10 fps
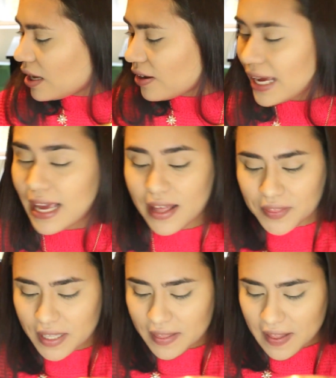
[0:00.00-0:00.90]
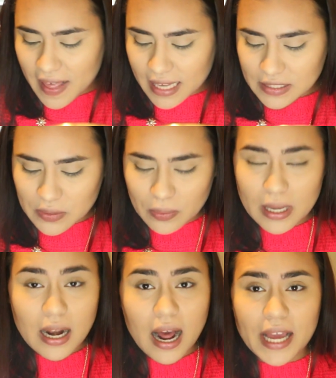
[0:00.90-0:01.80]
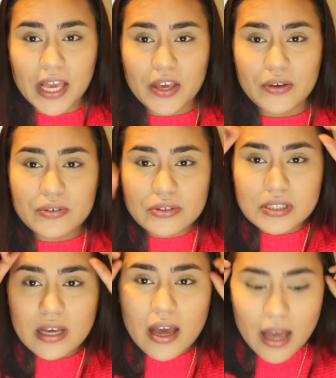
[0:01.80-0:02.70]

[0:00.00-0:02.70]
Okay, and then that's what I use.